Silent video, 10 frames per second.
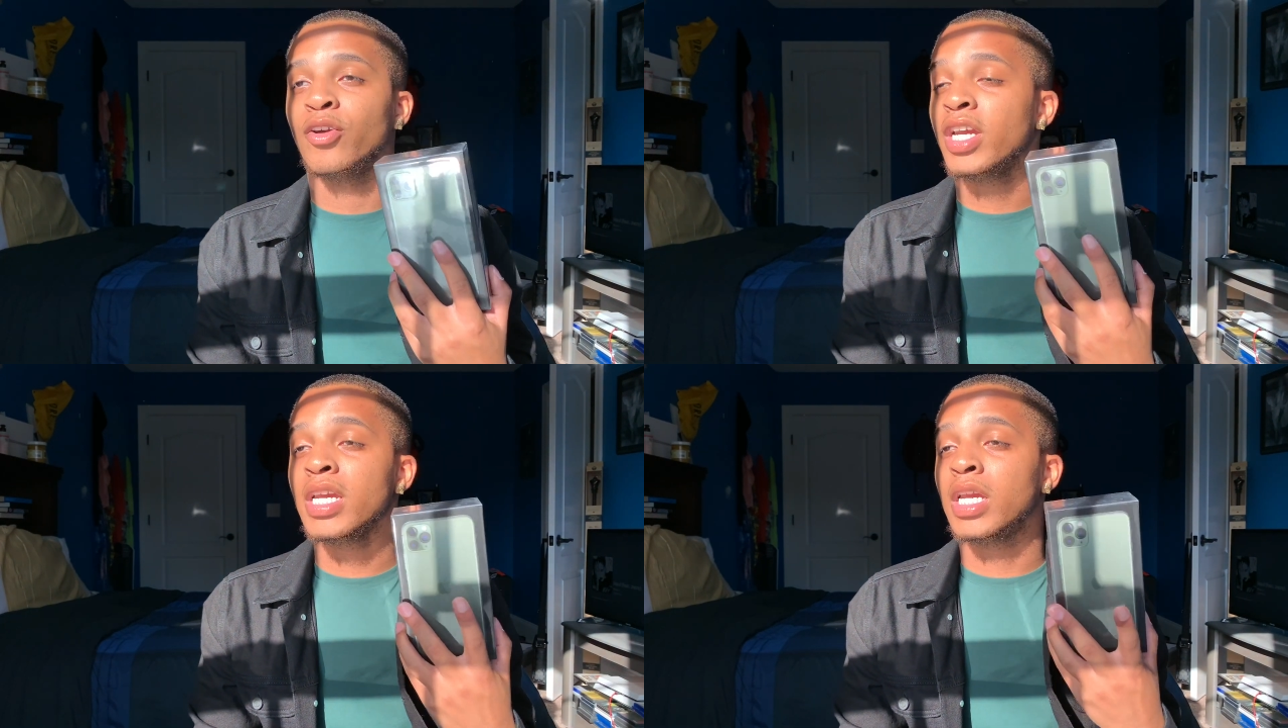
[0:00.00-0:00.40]

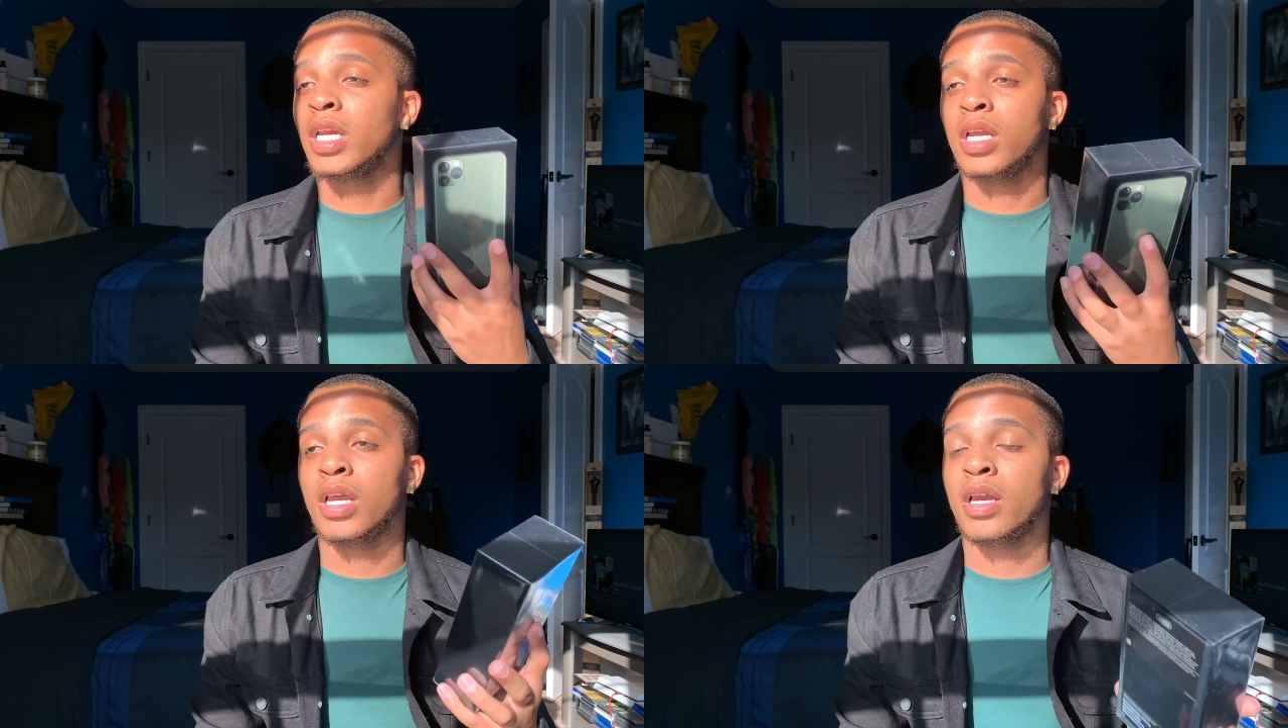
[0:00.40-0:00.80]

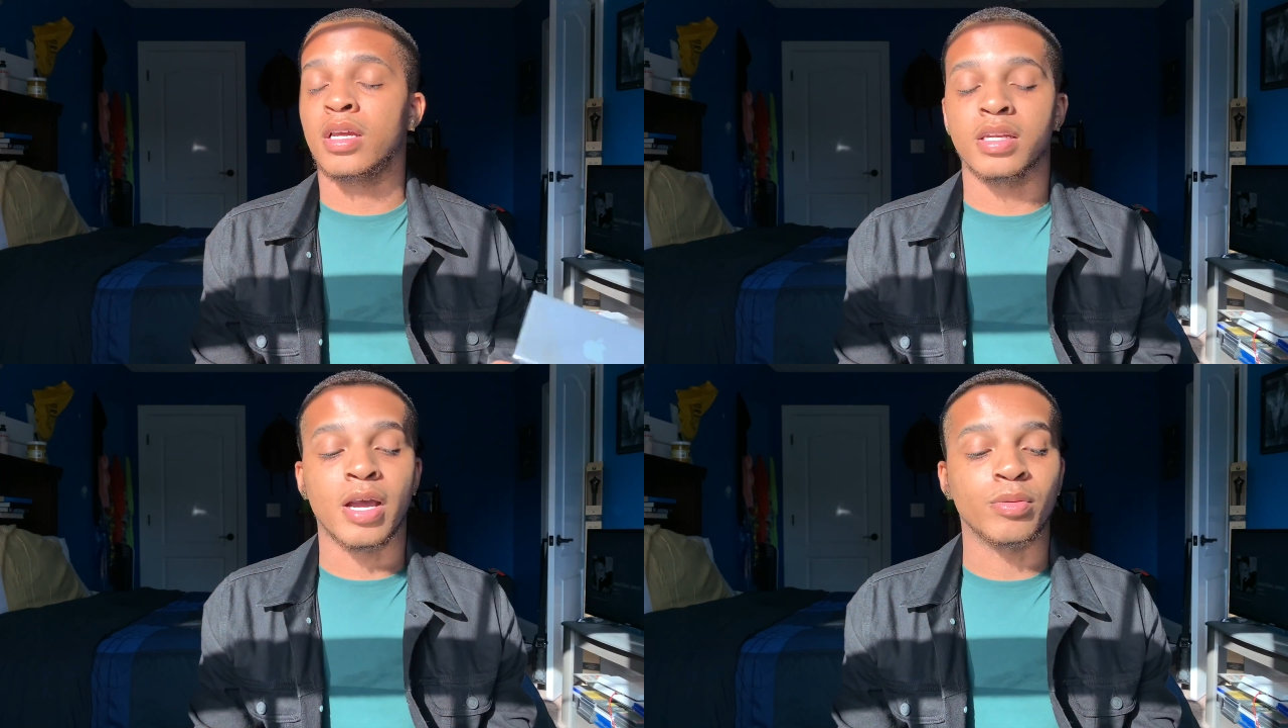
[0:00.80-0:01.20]
green
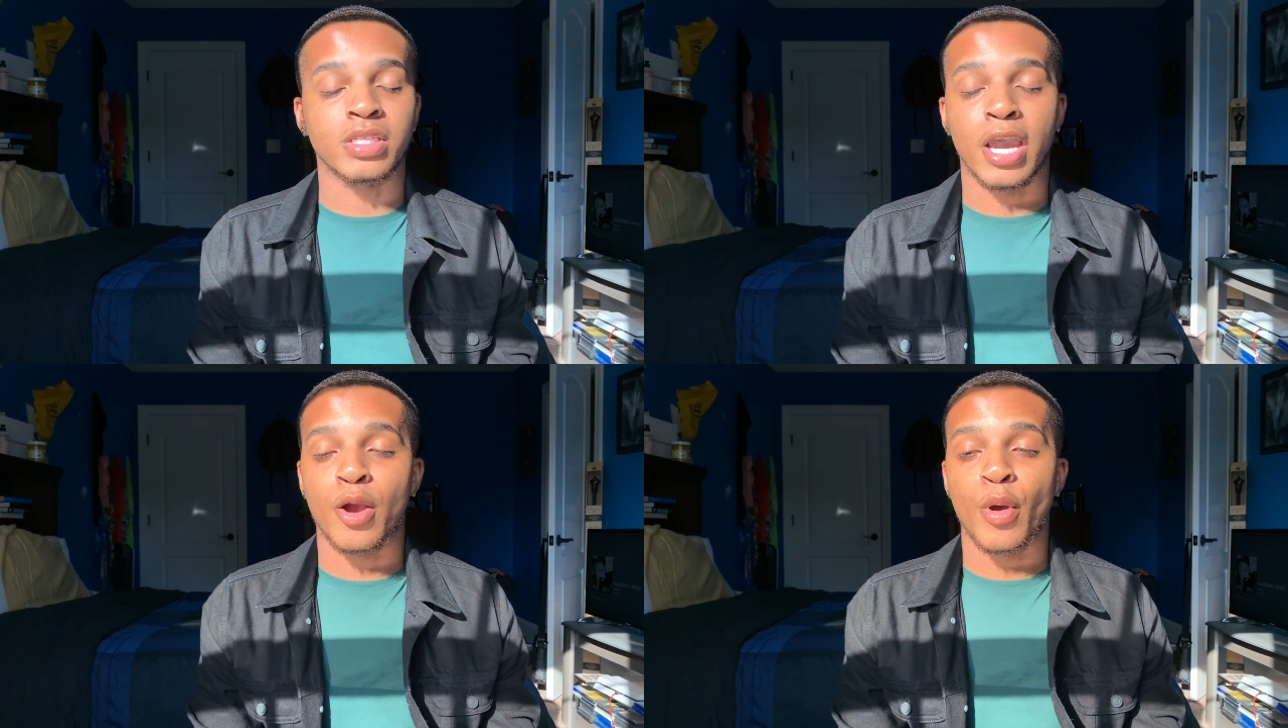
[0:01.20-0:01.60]
and I was
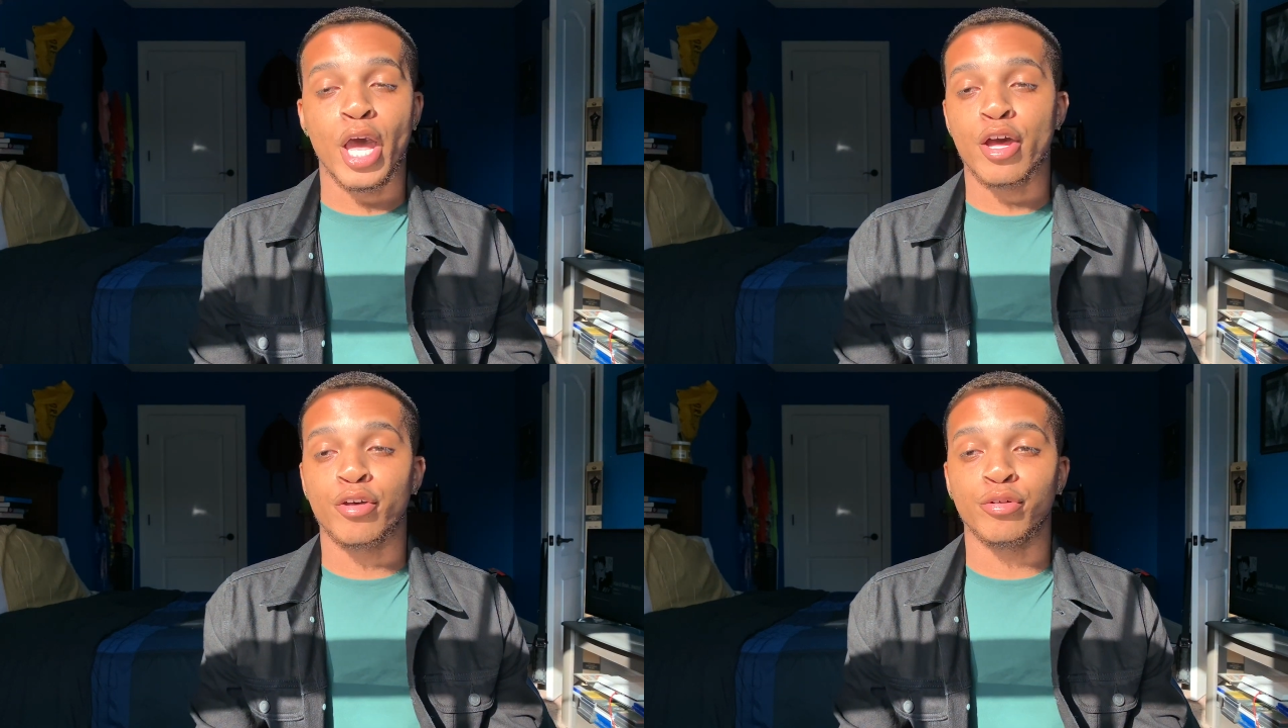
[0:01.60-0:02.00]
like,
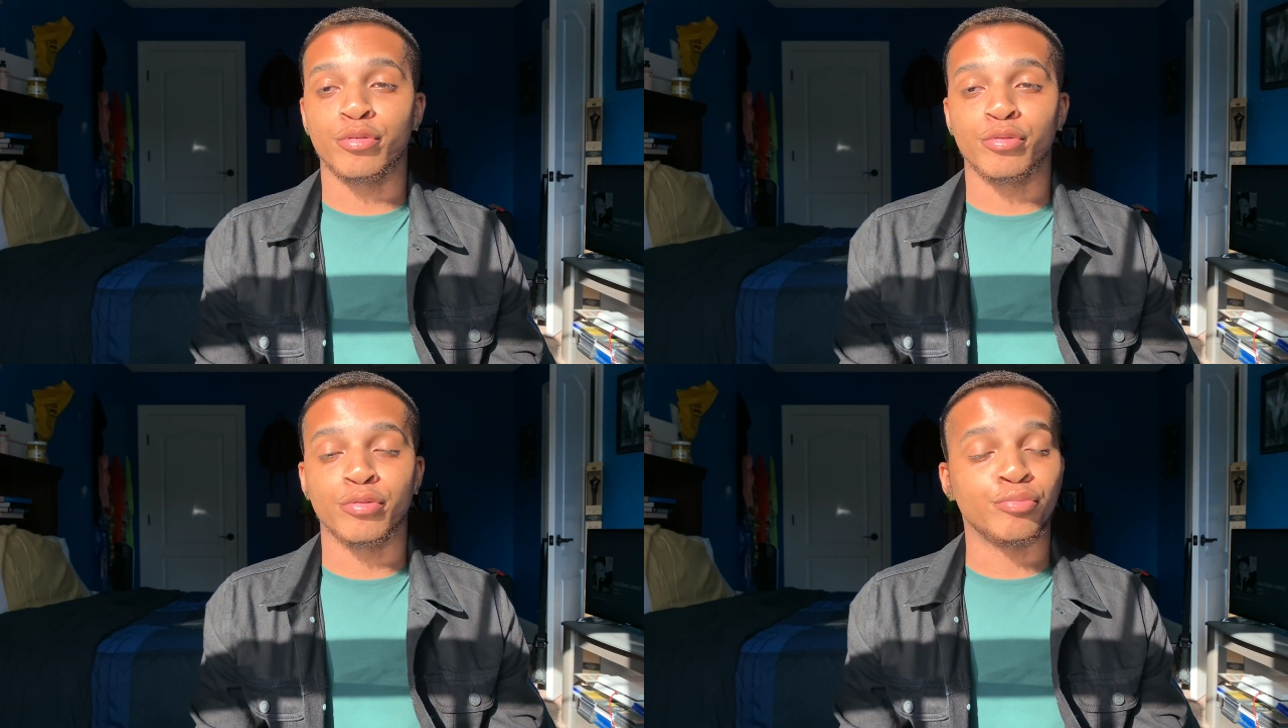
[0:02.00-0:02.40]

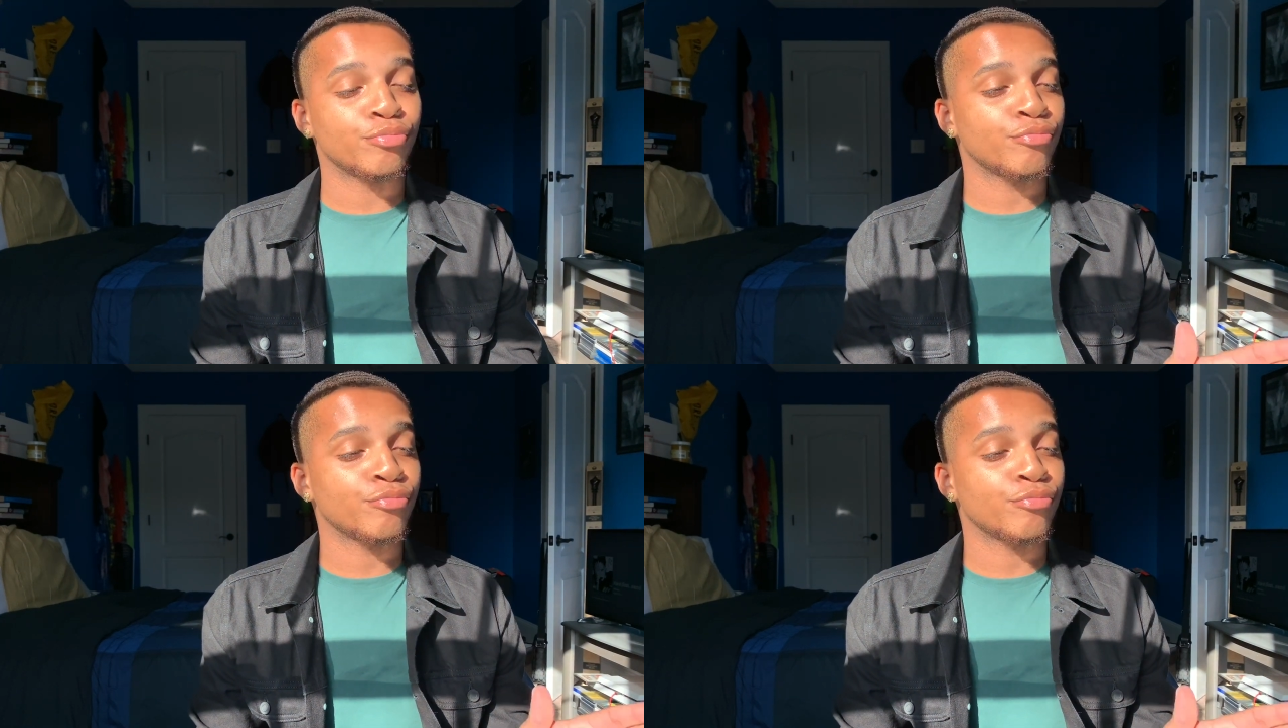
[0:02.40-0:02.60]
whoa.